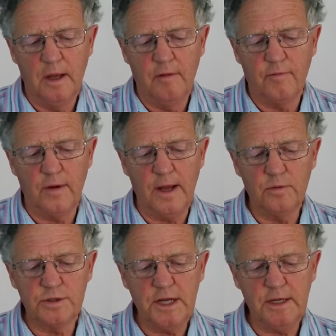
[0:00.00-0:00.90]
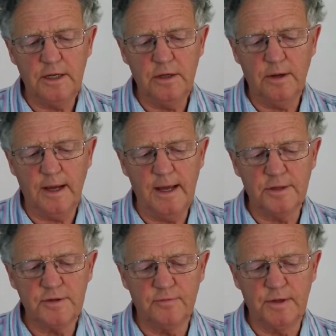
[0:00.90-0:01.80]
For I will take you
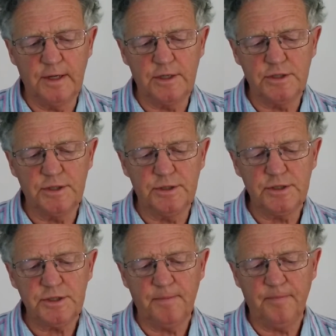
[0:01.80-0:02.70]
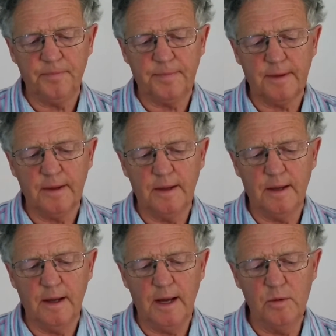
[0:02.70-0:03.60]
out of the nations.
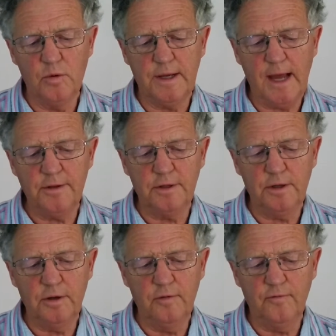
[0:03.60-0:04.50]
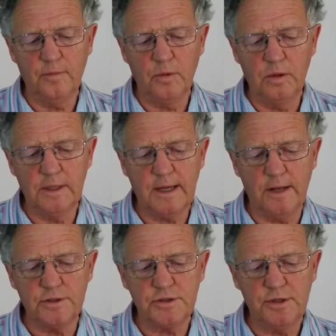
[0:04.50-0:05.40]
I will gather you from all the
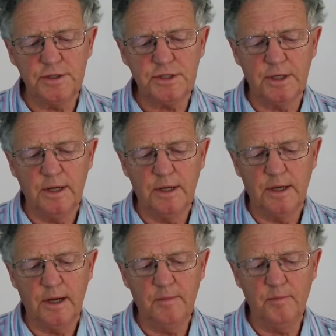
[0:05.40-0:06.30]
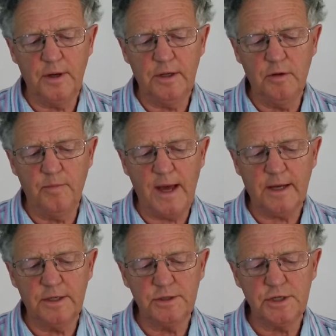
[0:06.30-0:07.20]
countries and bring you
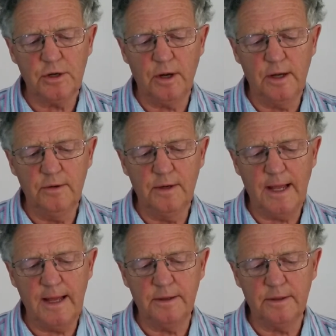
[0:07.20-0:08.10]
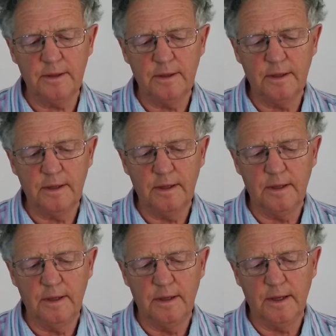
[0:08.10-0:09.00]
back into your own land.
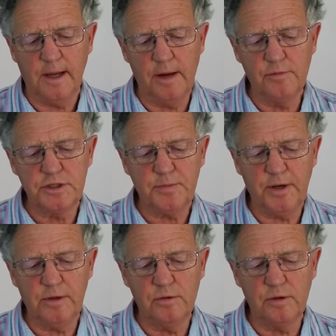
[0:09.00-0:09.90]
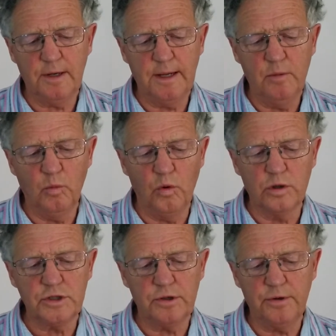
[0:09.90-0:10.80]
I will sprinkle clean
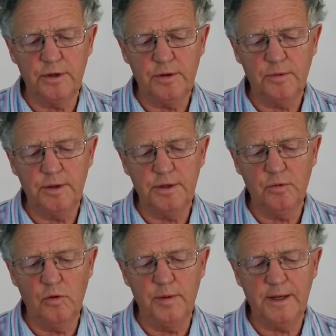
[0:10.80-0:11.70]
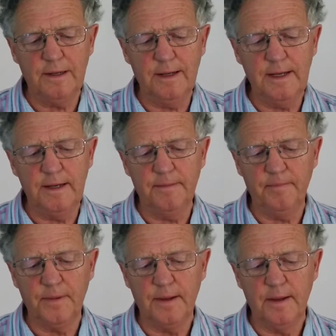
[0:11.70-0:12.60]
water on you and you will be clean.
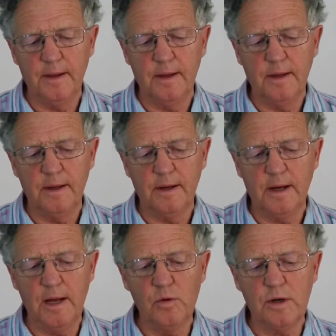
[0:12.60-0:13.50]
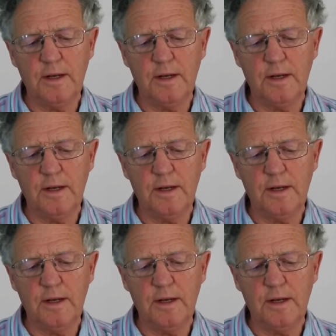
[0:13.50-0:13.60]
I will